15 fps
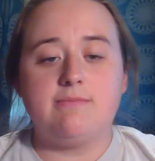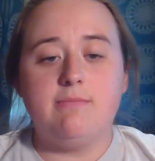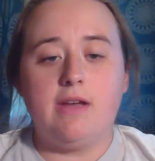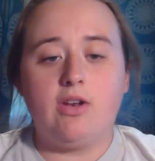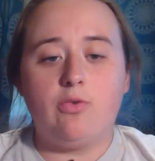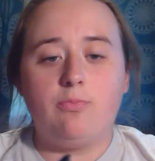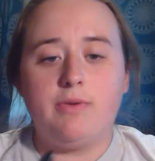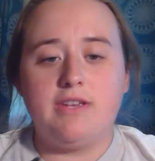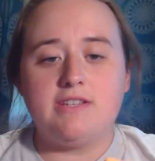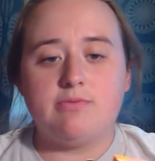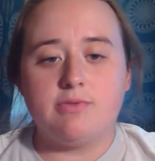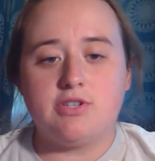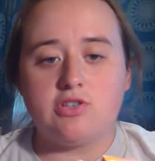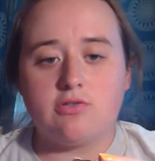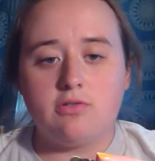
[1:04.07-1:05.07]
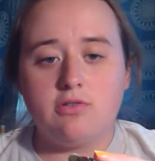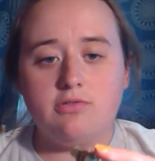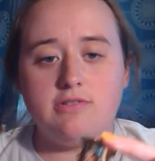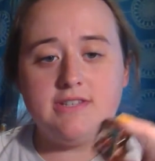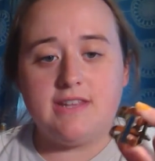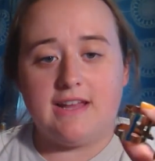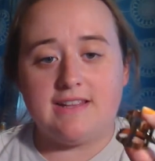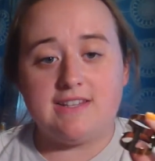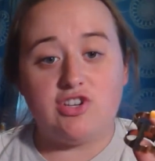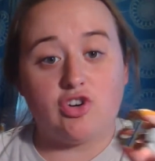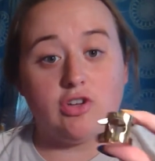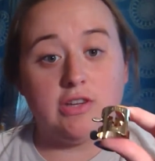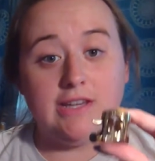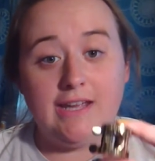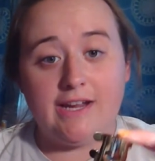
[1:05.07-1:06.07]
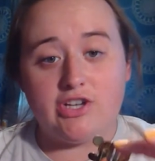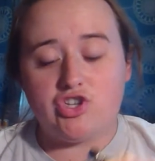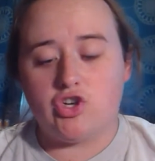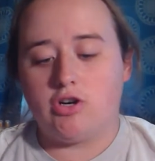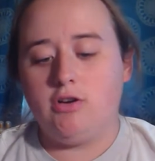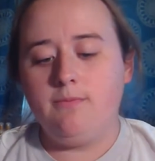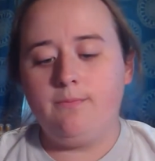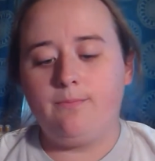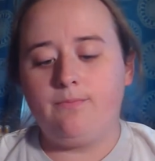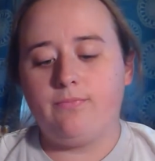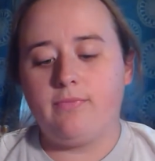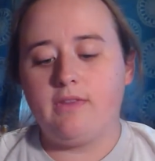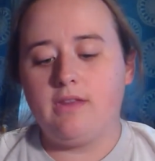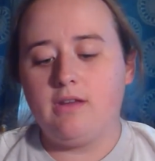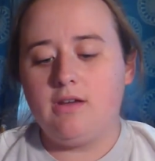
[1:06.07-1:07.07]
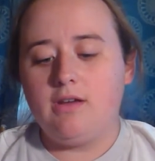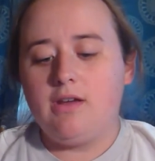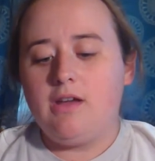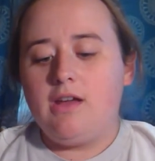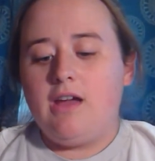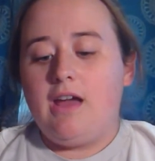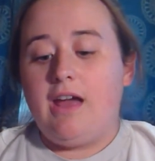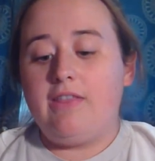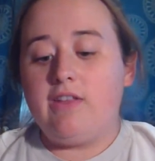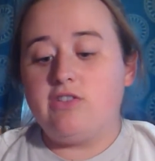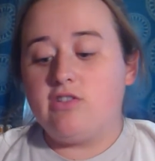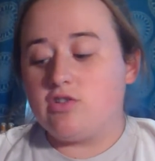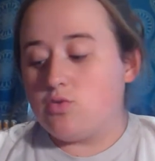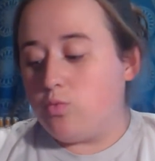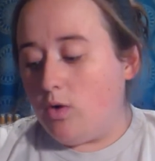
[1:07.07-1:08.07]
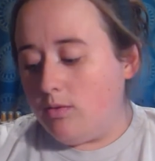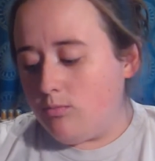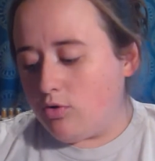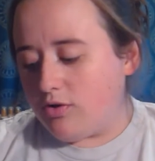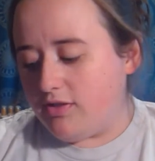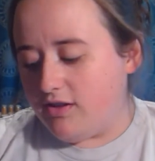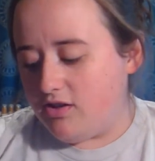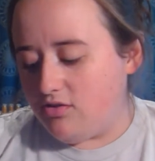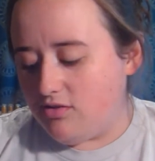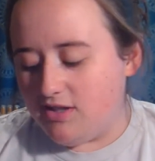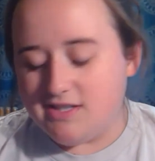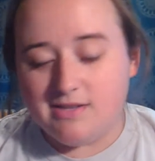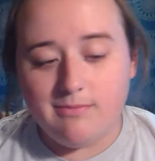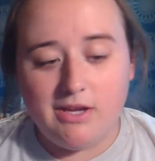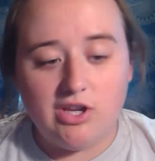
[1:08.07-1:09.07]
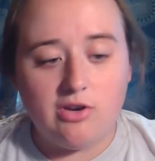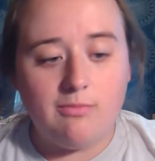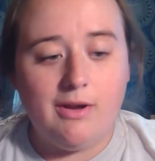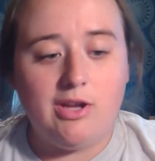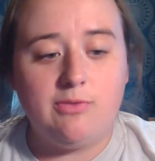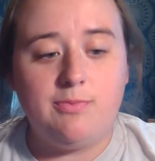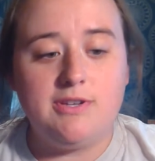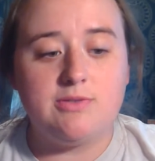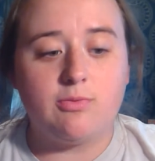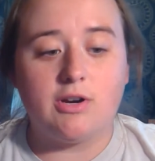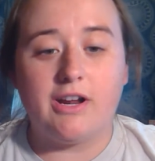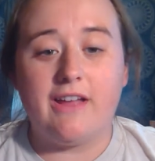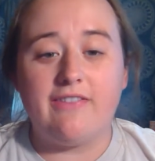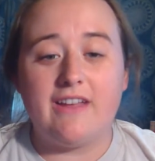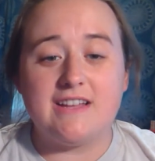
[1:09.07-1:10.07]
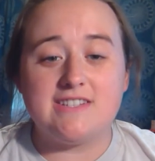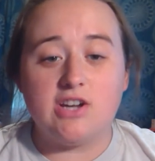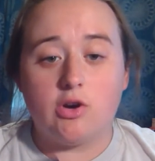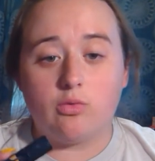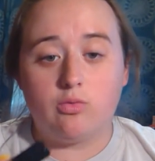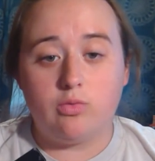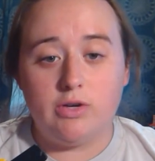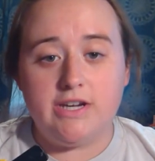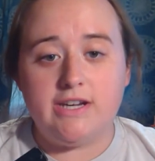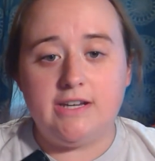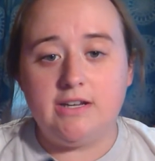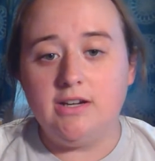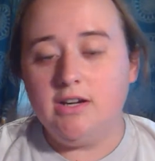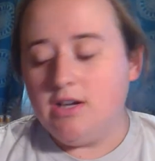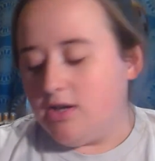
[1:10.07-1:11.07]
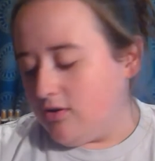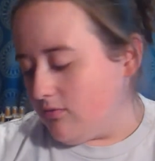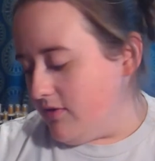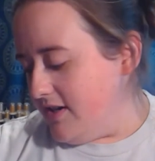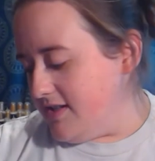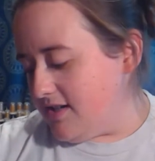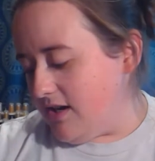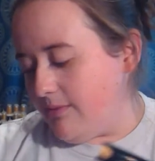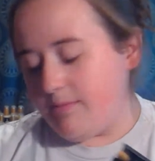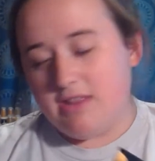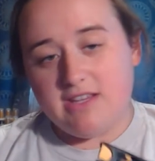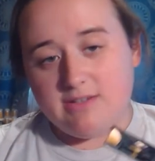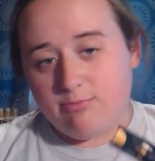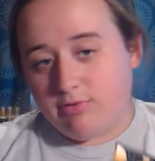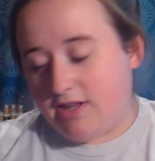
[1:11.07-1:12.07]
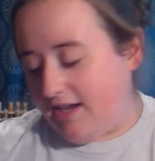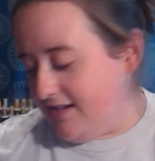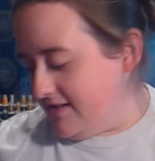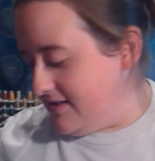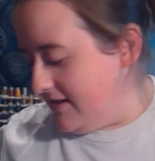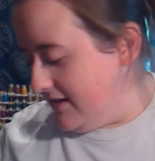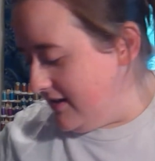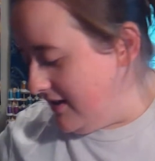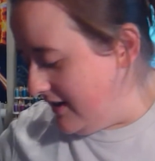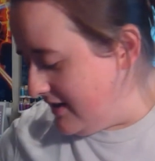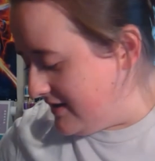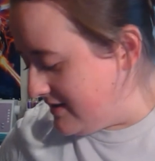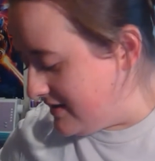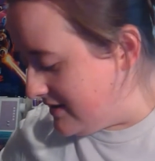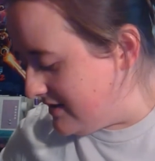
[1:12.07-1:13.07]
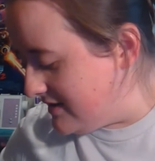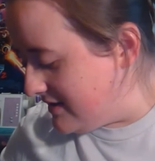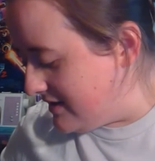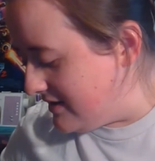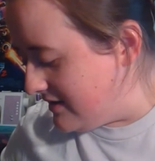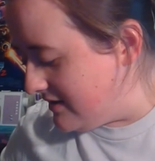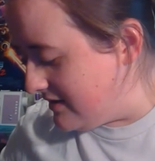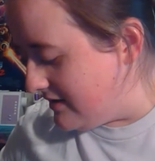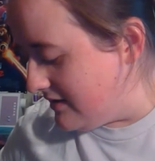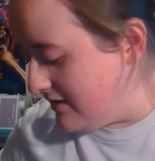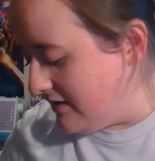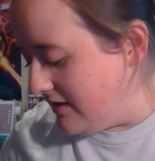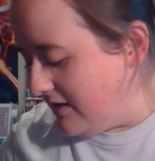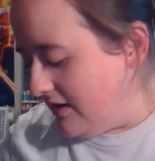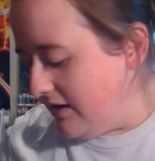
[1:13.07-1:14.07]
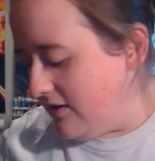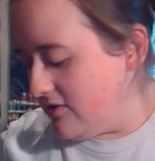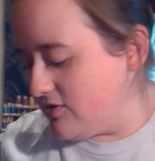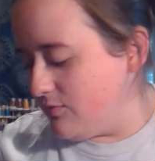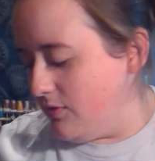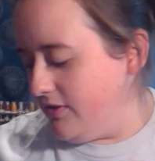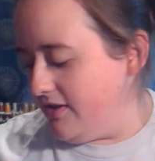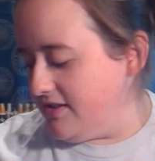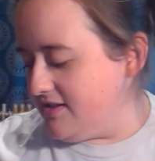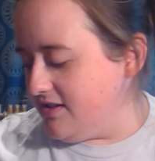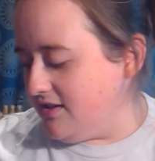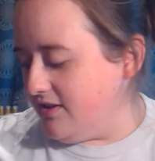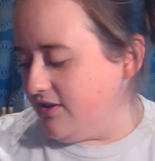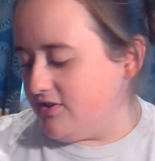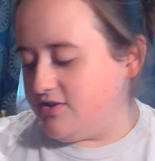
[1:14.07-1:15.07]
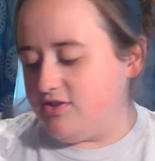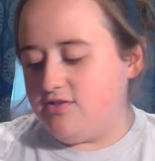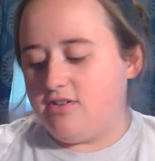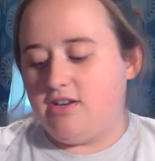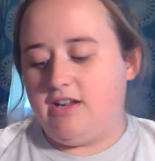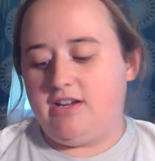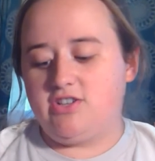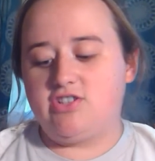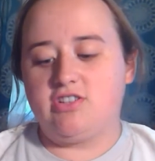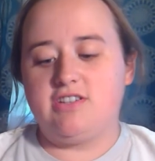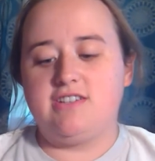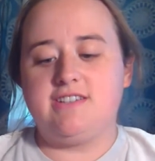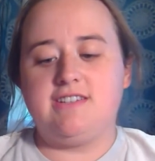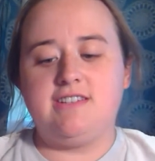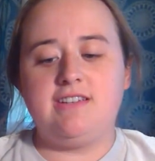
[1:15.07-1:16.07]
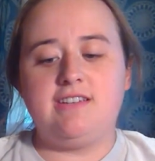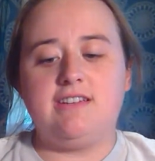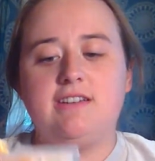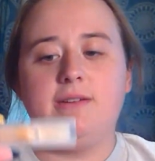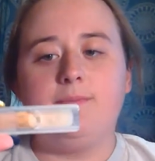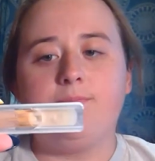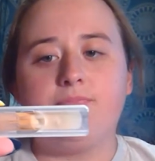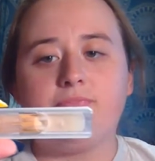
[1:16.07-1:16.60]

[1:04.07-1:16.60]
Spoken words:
metal piece with screws. That's your ligature. And then there's one more thing you need to make your mouthpiece work, and that's a reed. Reeds come in these plastic cases. Here's one that's clear so you can actually see.